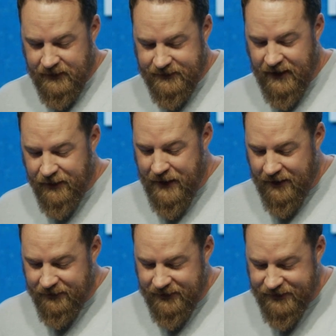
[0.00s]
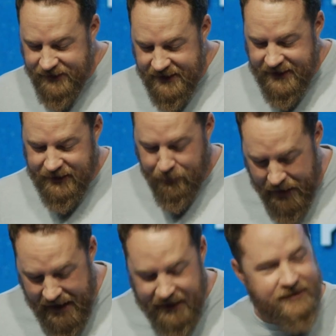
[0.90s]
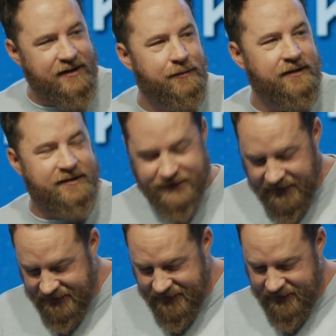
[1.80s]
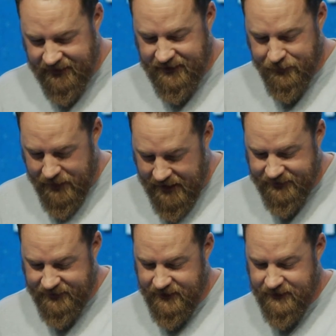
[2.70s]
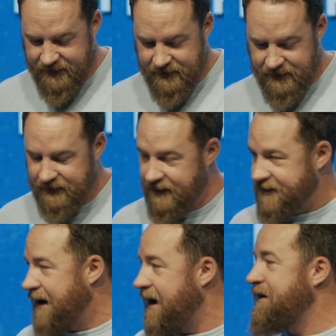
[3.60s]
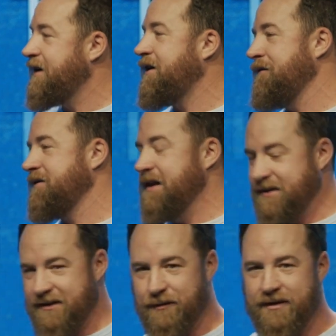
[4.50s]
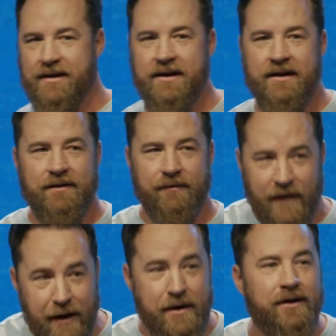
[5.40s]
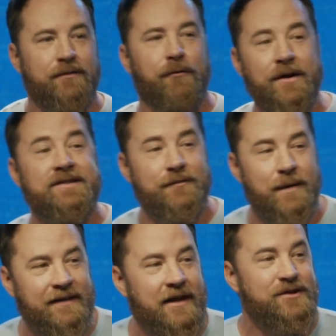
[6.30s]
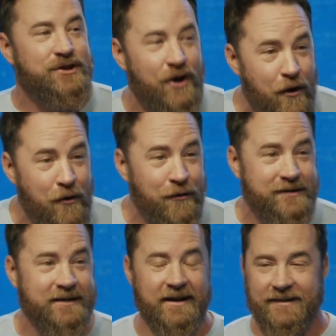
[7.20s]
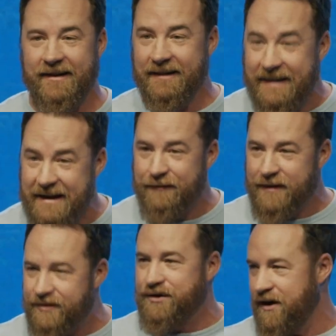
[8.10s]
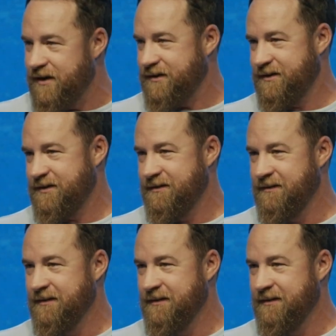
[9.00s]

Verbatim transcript: It's not about seating capacity, but sending capacity. Listen, I've had conversations with very good friends of mine that chose to leave this church